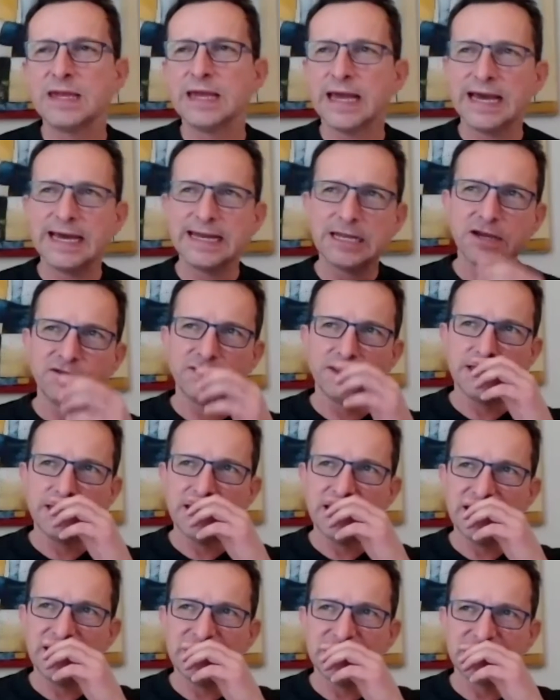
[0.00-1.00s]
And over the
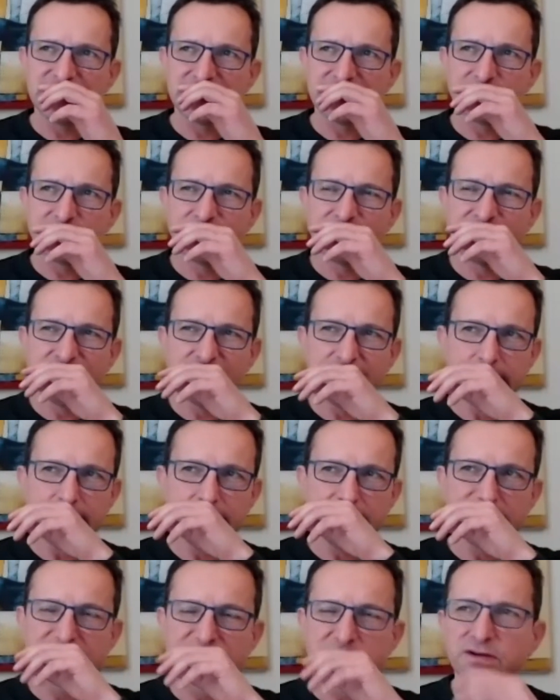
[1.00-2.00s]
years,
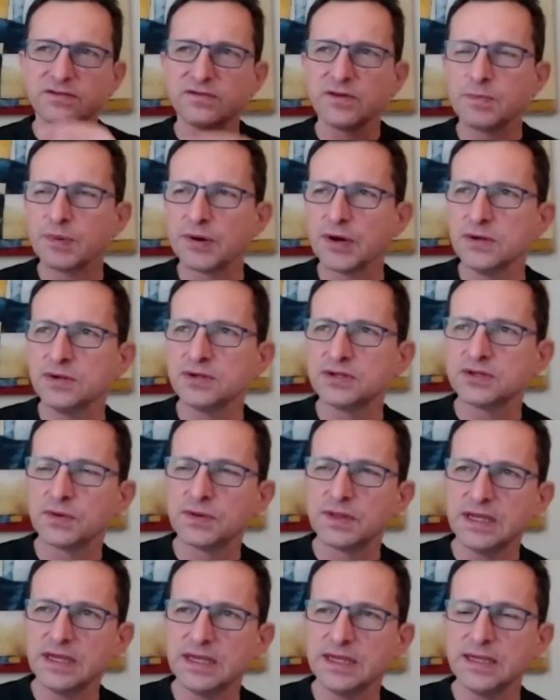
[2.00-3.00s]
the sort of approach or
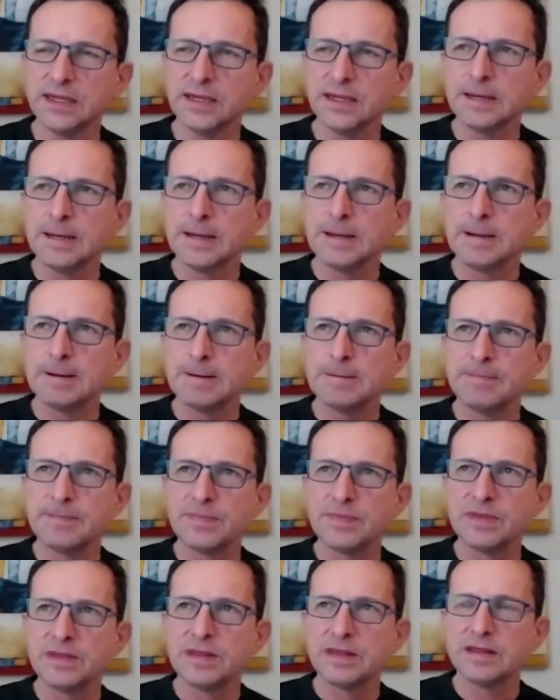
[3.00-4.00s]
the
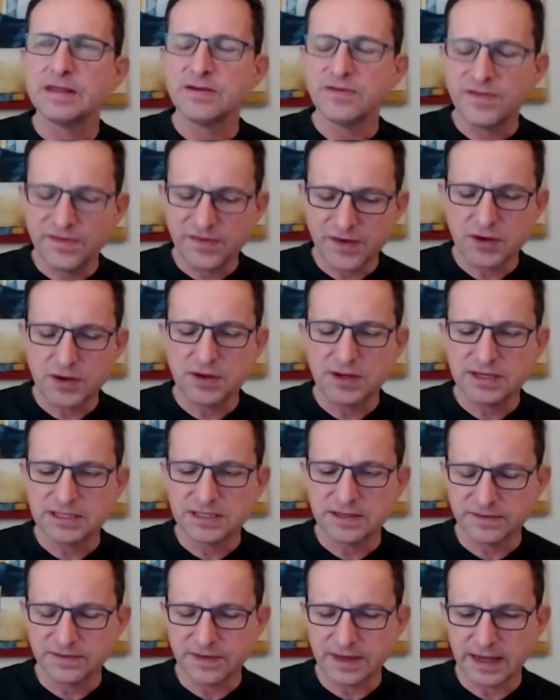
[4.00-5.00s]
focus
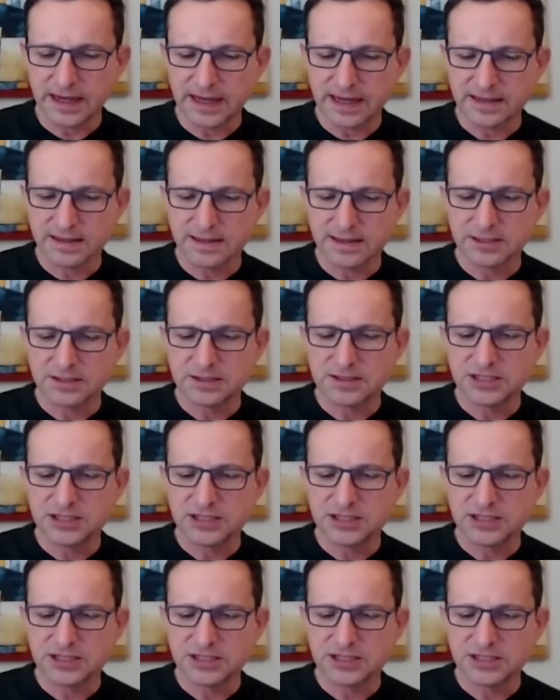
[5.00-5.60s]
of that has